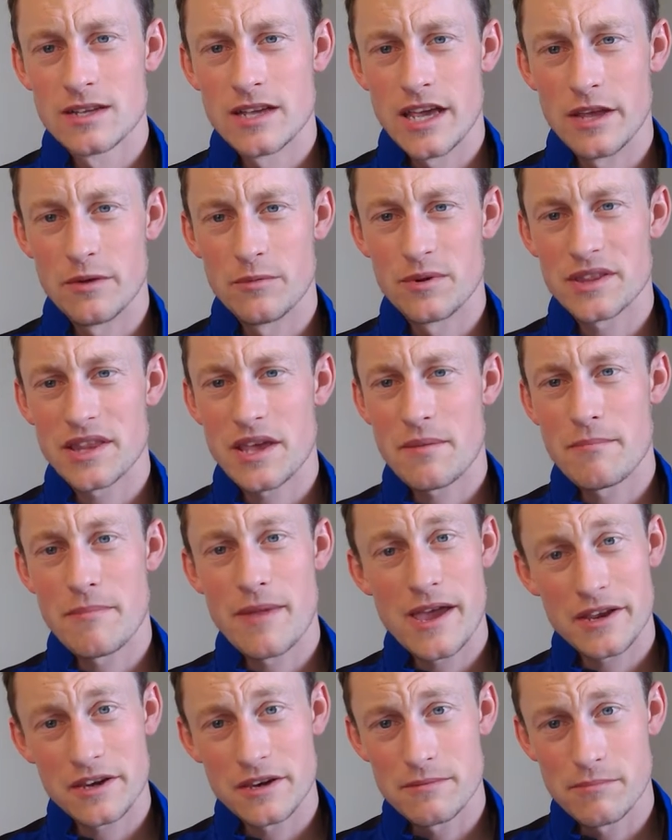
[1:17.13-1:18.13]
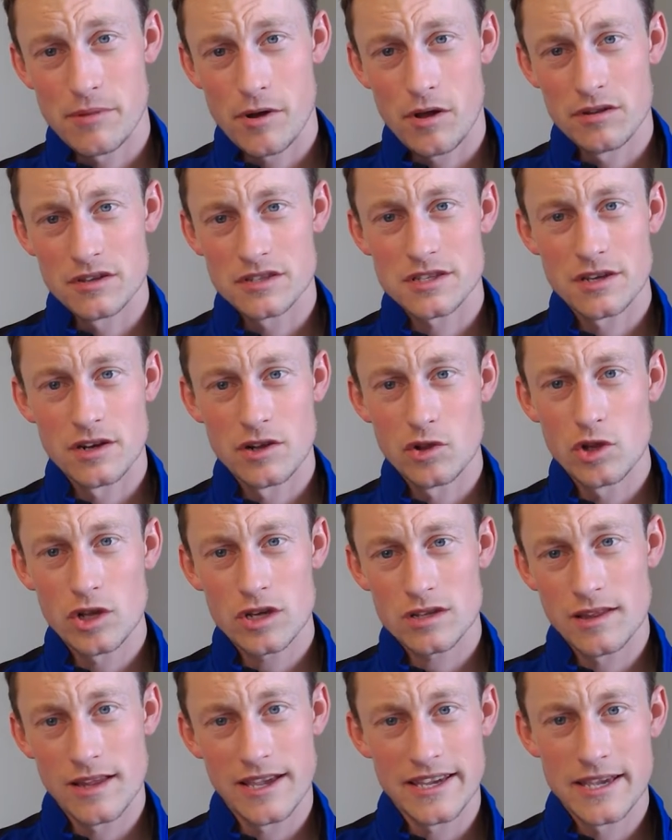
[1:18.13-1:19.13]
And what that magnet ball is going to
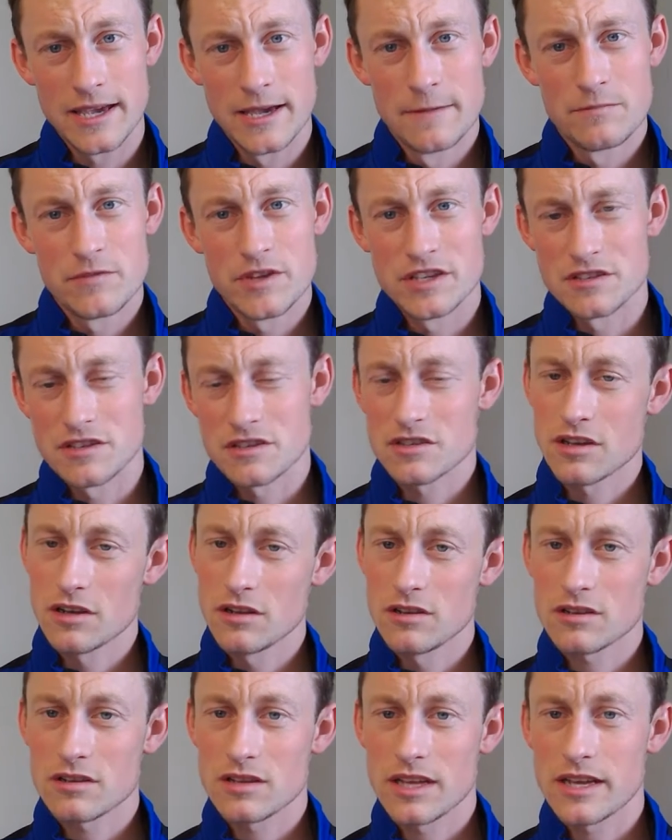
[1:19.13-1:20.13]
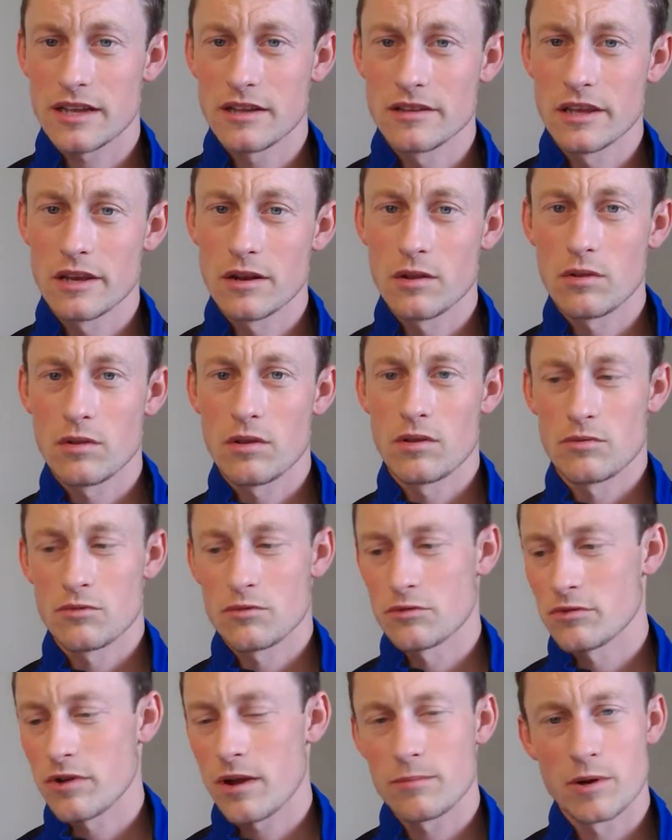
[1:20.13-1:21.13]
look like is it's going to look like a little
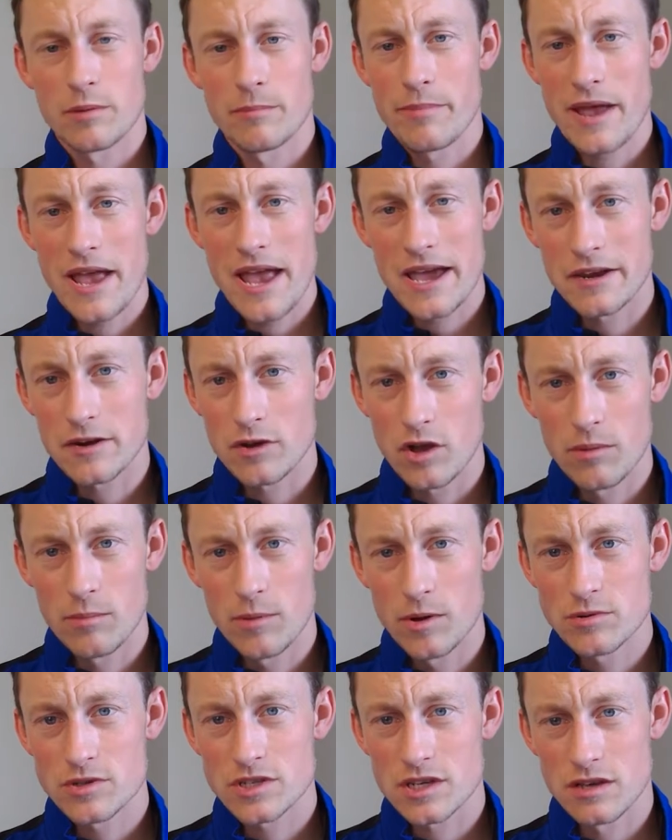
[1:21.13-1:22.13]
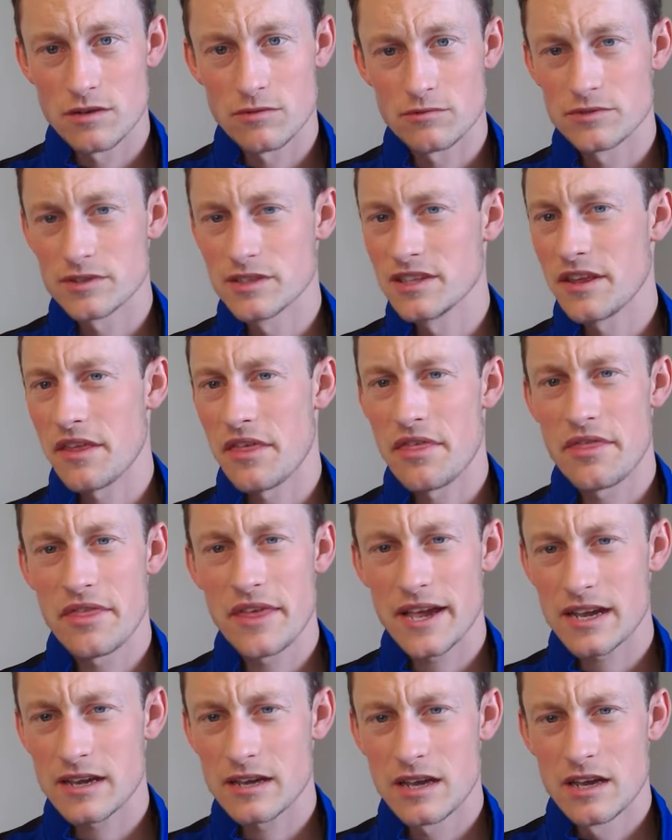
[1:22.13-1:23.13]
rubber band, almost a really
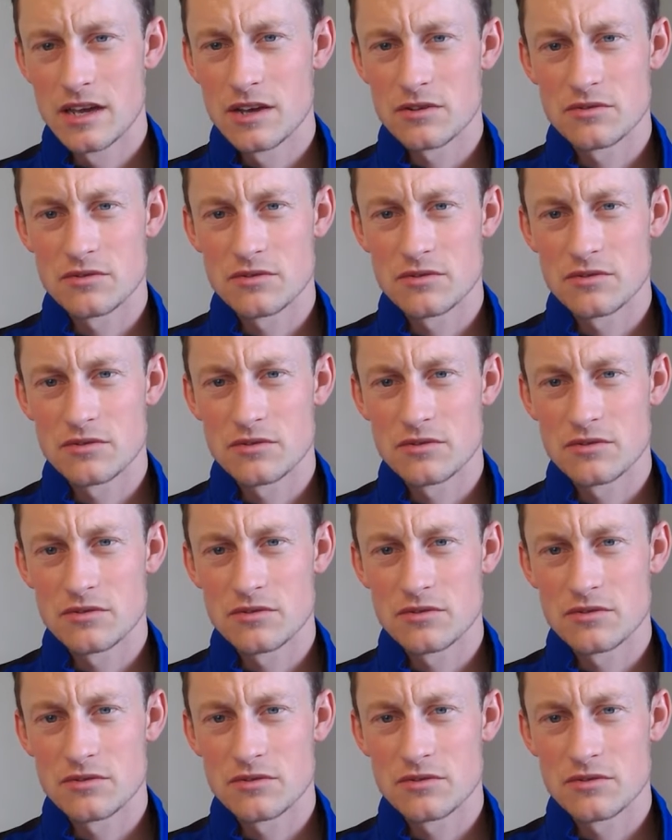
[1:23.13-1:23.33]
thick,